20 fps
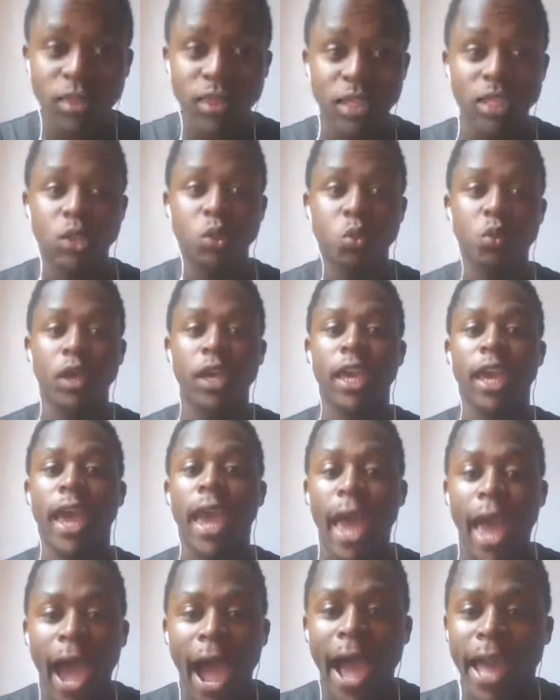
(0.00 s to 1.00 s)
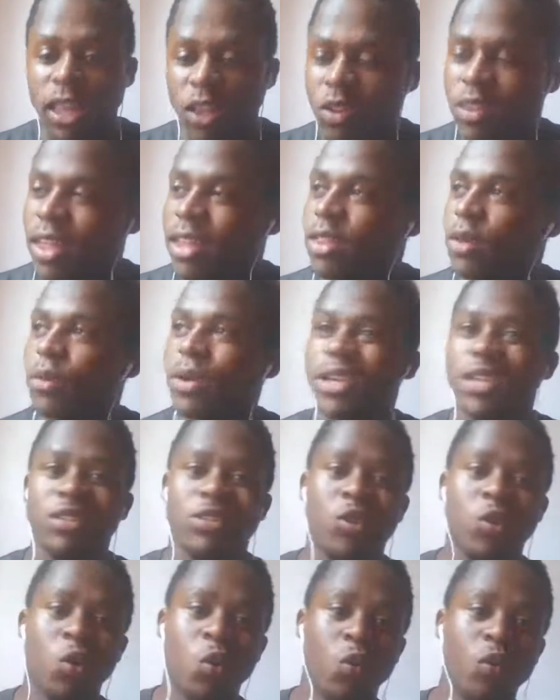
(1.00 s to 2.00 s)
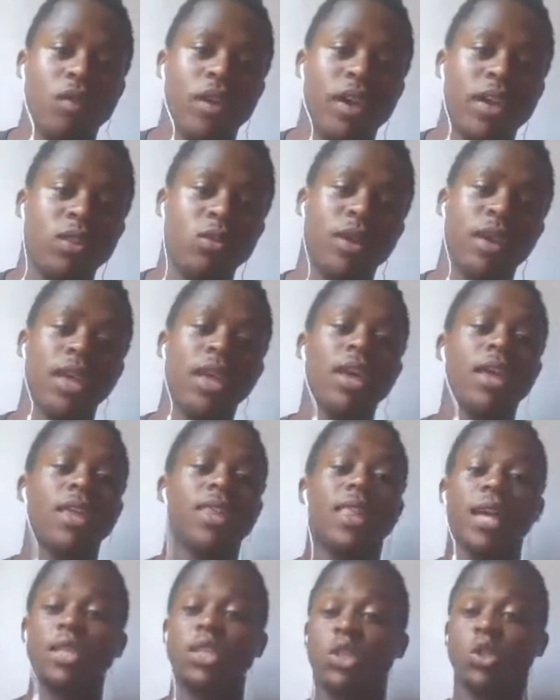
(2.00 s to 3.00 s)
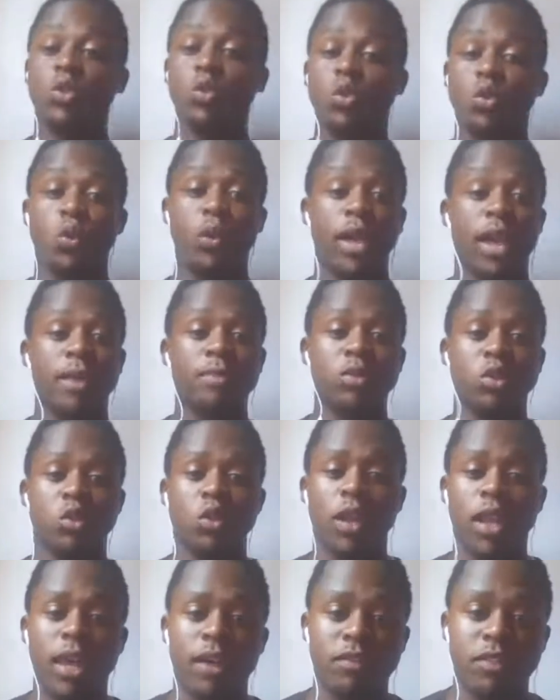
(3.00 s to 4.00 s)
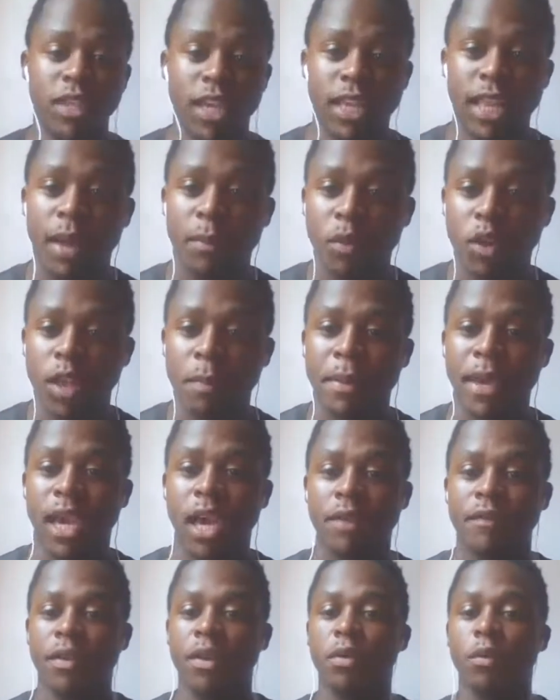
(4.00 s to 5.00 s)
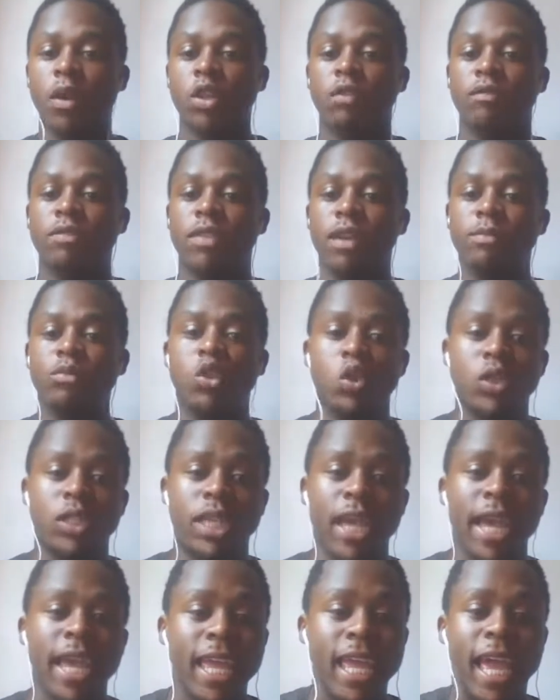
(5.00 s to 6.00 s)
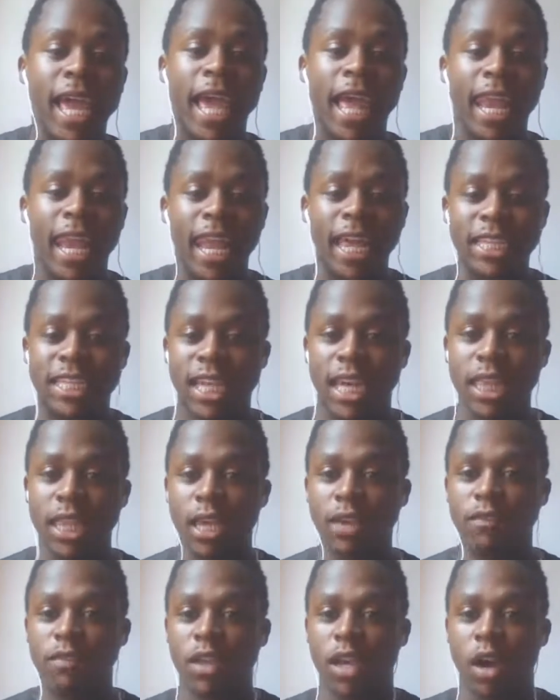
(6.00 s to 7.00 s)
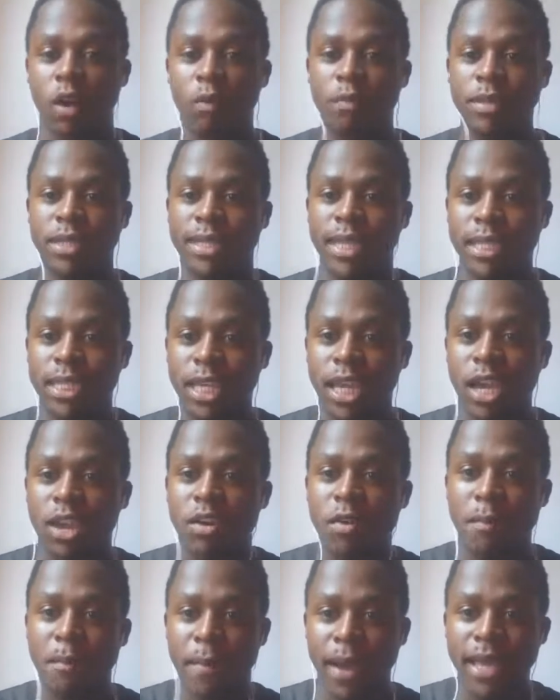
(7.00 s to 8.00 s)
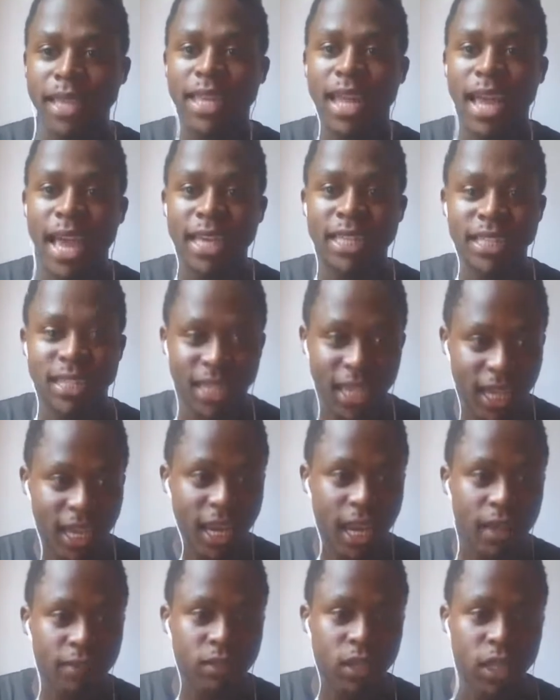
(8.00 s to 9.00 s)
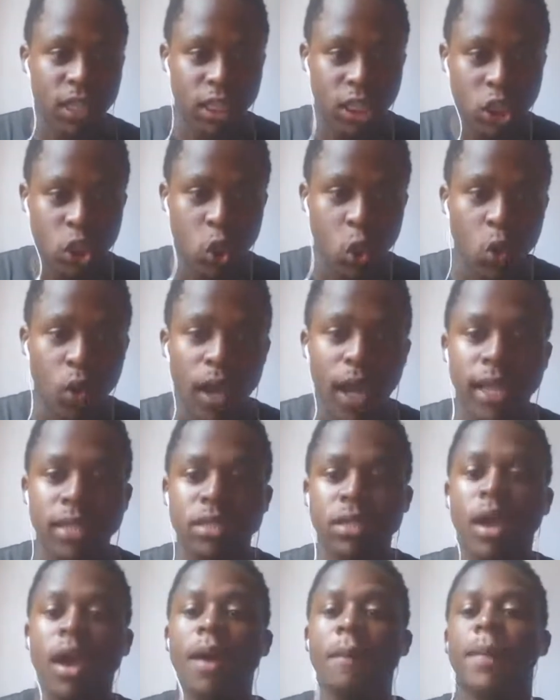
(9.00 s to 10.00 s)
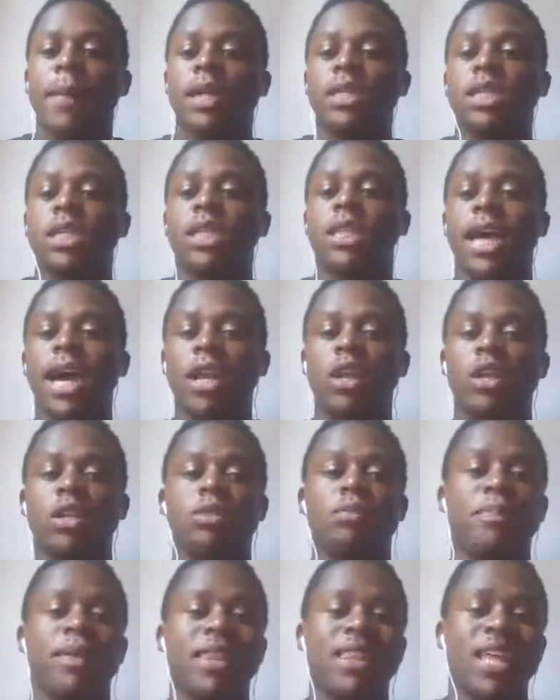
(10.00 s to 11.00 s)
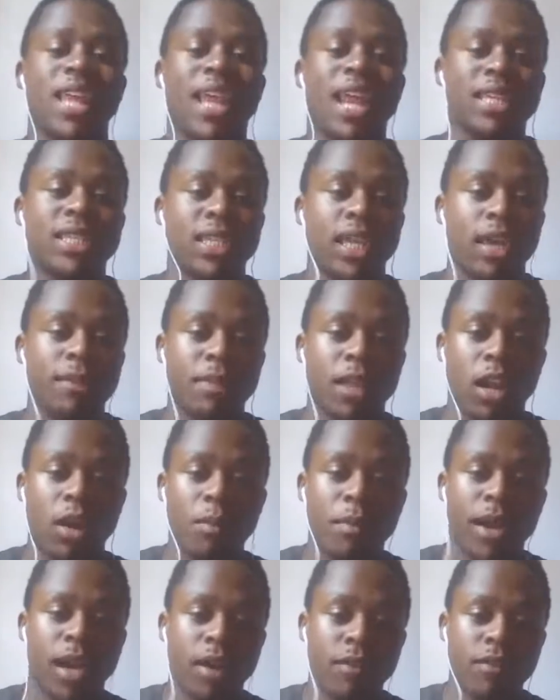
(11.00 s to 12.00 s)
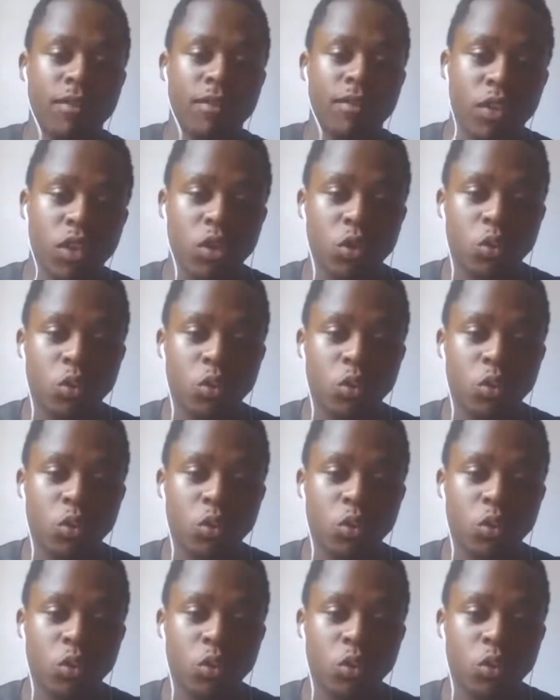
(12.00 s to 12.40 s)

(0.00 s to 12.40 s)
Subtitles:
this week. I know that the week is not over anyway. There's still 2 games to left, and I'm going to be covering one of them today. Later in the evening, I'll be setting a reminder exactly after this show, guys, but that'll be the last game that I'll be covering for the